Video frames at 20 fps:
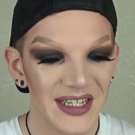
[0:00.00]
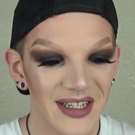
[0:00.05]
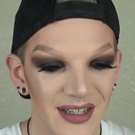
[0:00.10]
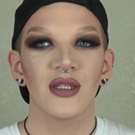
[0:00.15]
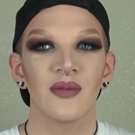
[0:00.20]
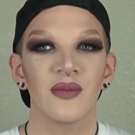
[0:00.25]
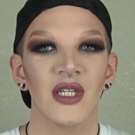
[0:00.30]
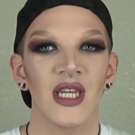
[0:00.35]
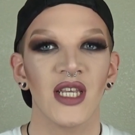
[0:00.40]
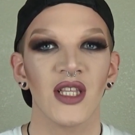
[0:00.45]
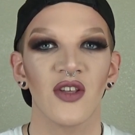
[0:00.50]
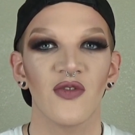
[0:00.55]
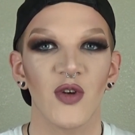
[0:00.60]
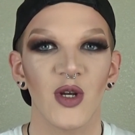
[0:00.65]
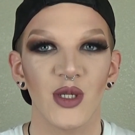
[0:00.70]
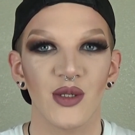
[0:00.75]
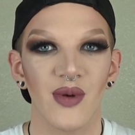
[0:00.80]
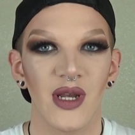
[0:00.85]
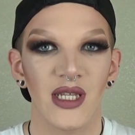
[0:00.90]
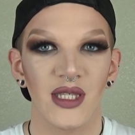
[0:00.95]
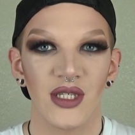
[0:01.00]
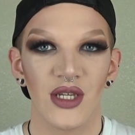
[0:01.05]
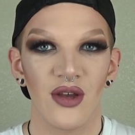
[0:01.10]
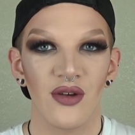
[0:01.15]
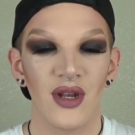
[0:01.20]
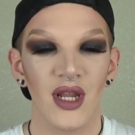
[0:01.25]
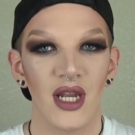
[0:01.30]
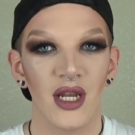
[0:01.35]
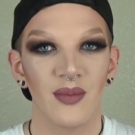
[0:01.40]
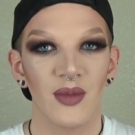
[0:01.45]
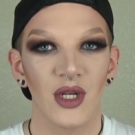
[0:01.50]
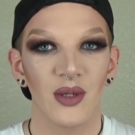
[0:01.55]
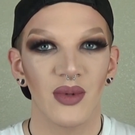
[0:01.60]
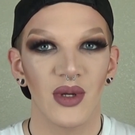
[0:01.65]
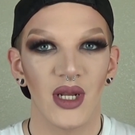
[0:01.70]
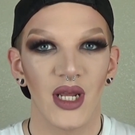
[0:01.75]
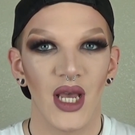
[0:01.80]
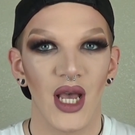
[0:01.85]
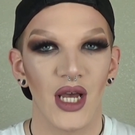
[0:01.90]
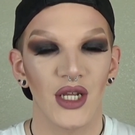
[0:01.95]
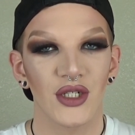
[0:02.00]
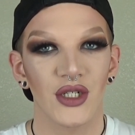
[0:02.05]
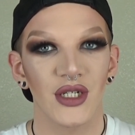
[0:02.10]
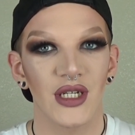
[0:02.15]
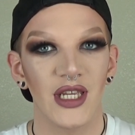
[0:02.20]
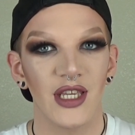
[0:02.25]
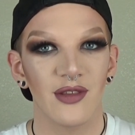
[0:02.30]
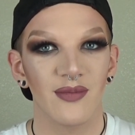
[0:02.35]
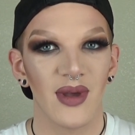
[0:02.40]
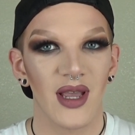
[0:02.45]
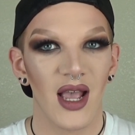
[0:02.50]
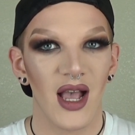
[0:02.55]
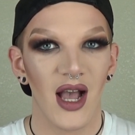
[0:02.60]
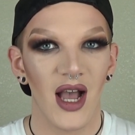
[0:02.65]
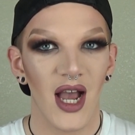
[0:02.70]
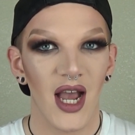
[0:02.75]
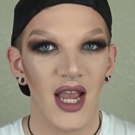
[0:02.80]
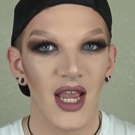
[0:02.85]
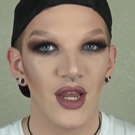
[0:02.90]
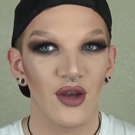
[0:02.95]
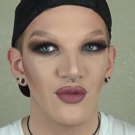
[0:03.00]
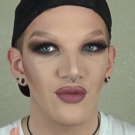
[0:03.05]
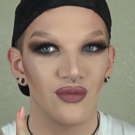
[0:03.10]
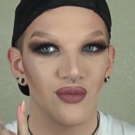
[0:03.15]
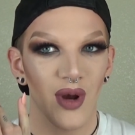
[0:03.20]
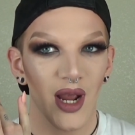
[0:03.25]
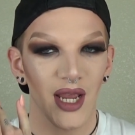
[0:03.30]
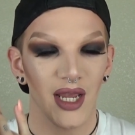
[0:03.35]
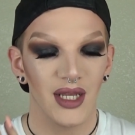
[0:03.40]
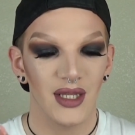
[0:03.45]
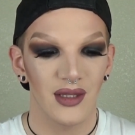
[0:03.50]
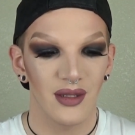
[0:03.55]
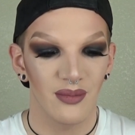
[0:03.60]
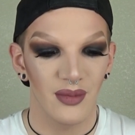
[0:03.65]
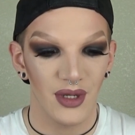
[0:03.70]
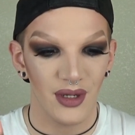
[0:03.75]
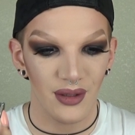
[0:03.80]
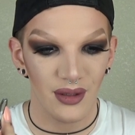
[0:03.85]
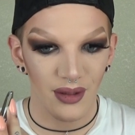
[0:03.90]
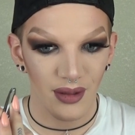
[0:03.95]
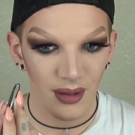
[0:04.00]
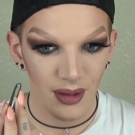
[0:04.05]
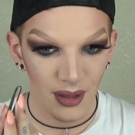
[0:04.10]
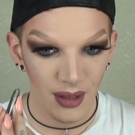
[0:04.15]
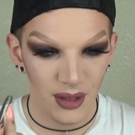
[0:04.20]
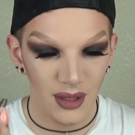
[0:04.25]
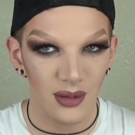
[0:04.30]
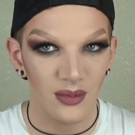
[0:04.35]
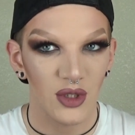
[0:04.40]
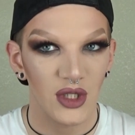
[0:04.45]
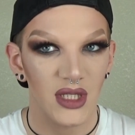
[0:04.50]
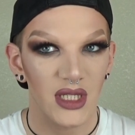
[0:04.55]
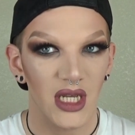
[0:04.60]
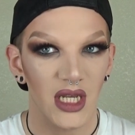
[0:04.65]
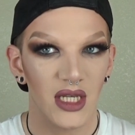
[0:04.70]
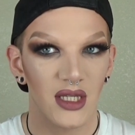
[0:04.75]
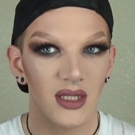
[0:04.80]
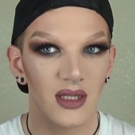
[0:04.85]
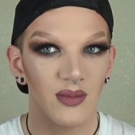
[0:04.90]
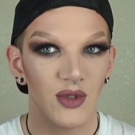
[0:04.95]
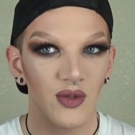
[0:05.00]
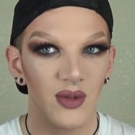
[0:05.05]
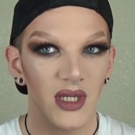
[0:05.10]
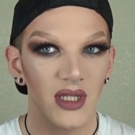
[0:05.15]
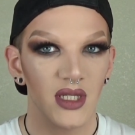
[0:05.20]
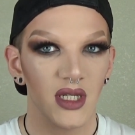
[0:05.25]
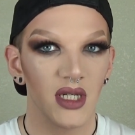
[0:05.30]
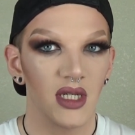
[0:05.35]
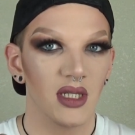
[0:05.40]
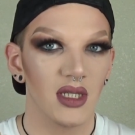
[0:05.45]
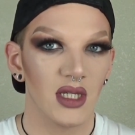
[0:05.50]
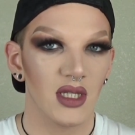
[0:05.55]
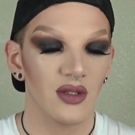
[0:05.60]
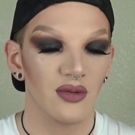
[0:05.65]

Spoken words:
So I'm taking the first rhinestone and I'm going to put it underneath my eye right in the middle. So I'm just taking some tweezers on